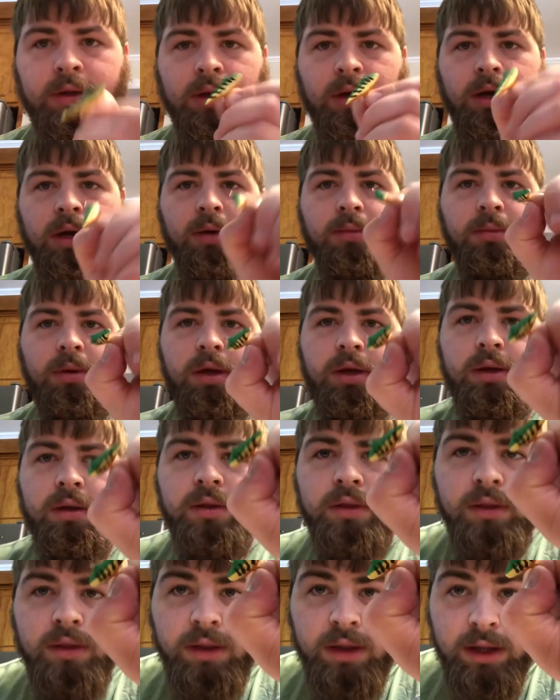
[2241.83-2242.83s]
I made
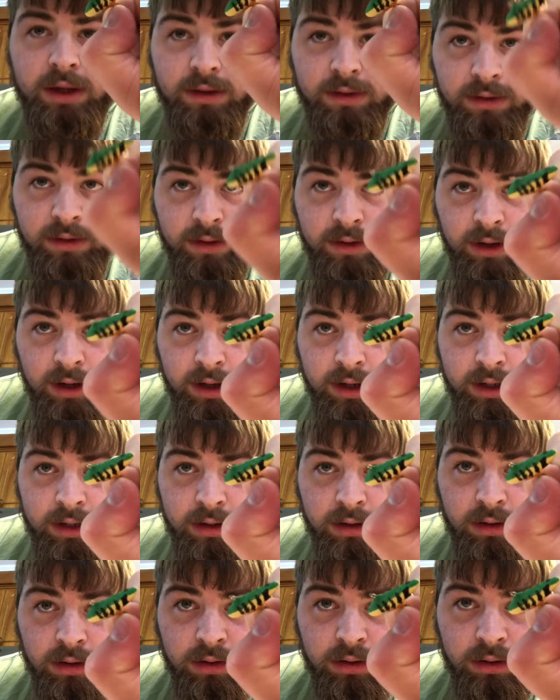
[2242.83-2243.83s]
that side a
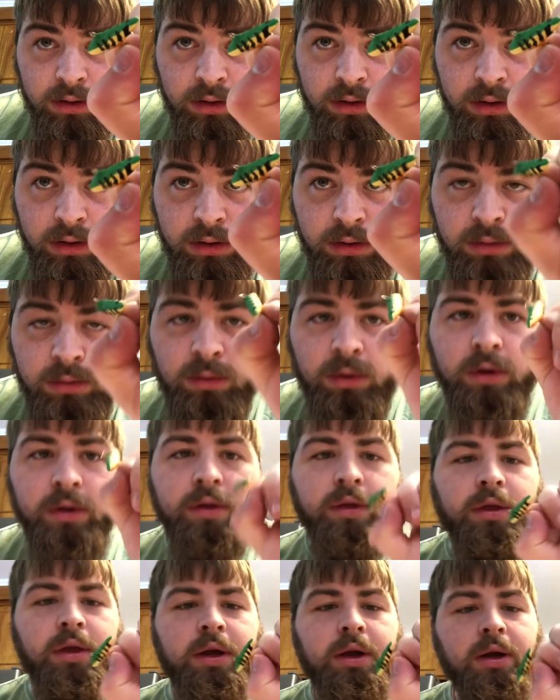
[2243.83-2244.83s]
little more
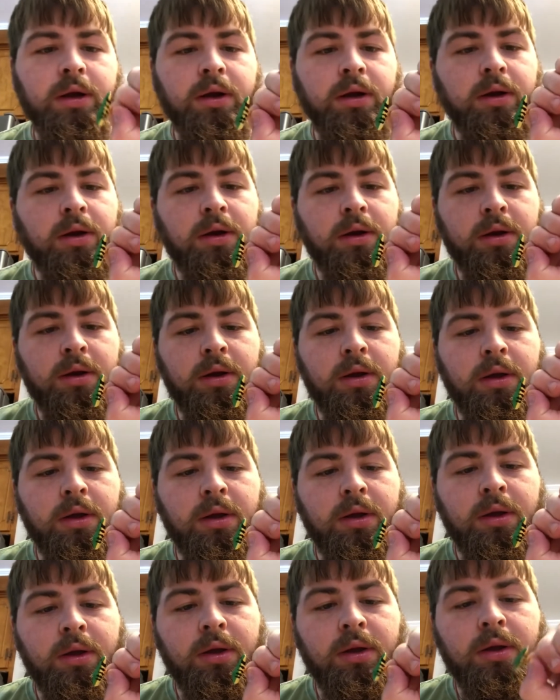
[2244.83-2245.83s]
thicker
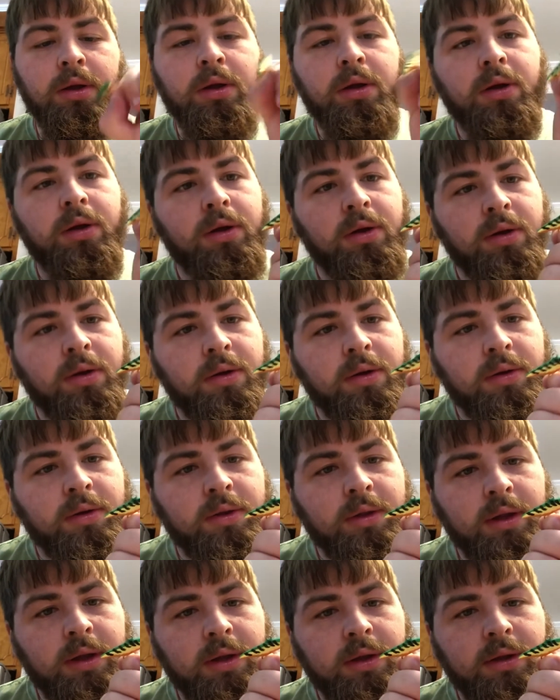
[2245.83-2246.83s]

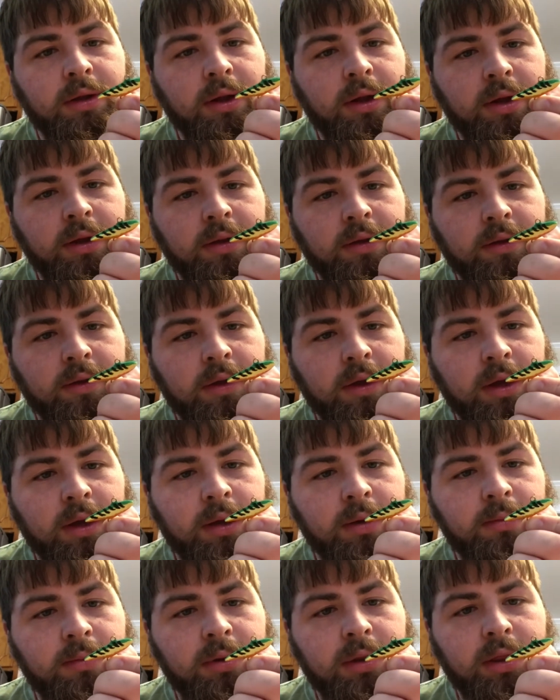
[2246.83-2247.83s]
than the other
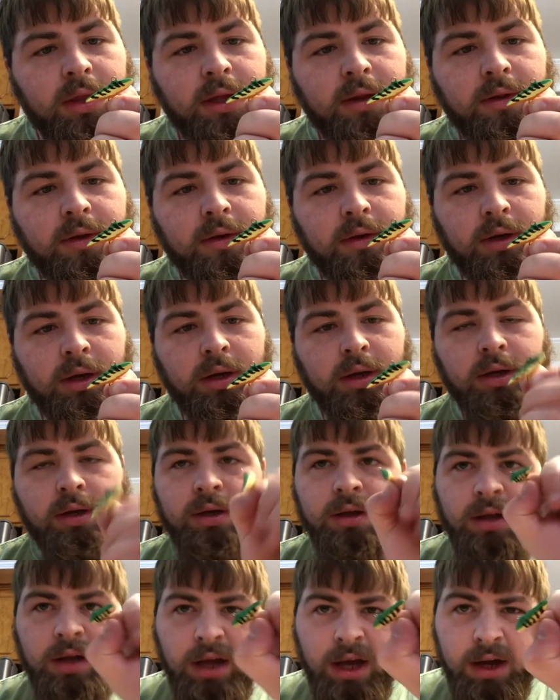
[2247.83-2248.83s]
side, but that's okay.
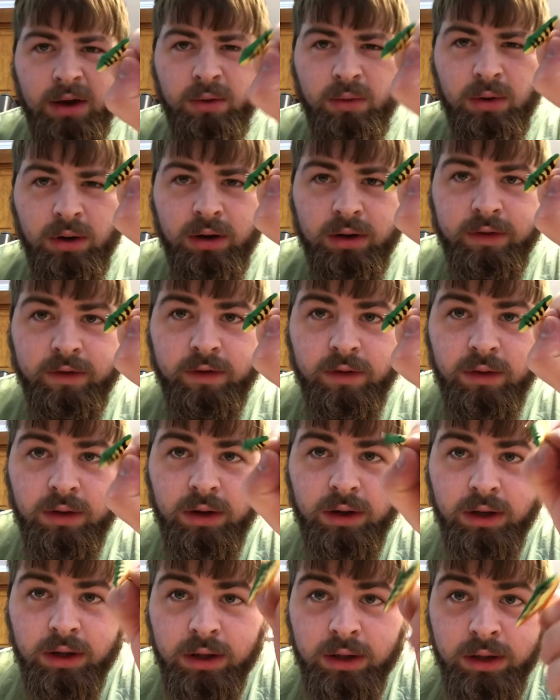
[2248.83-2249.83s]
I don't want it to
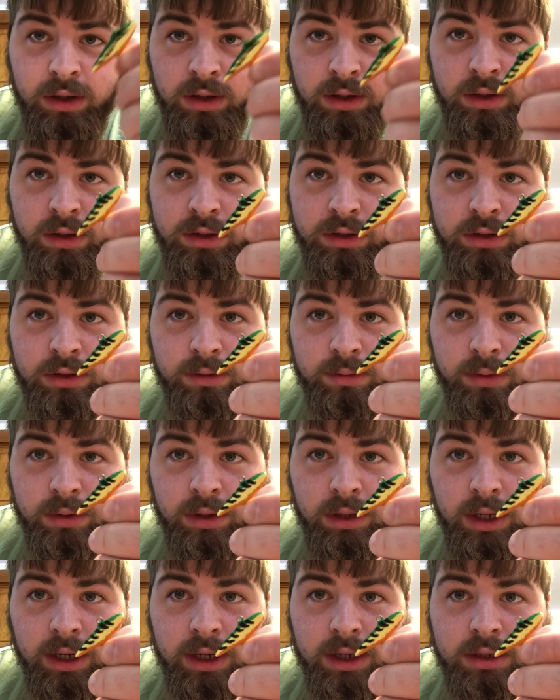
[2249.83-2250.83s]
look super
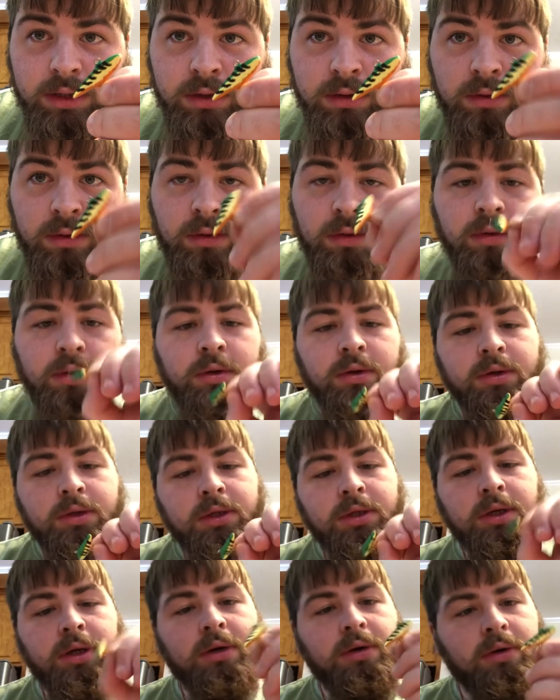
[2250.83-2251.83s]
natural,
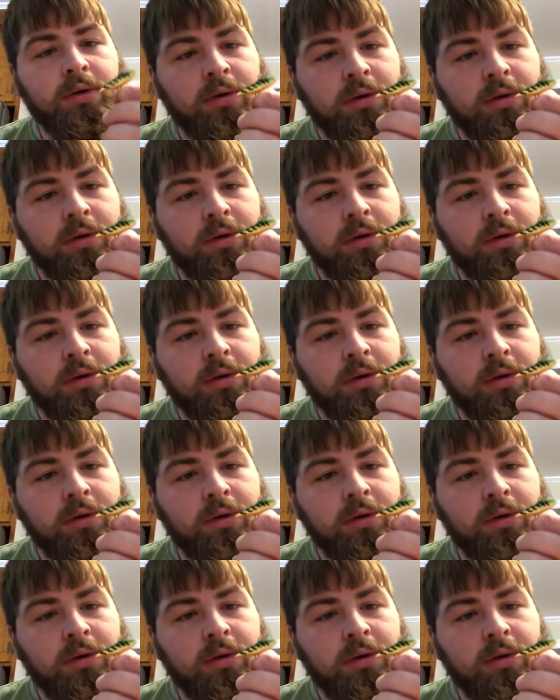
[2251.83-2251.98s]
so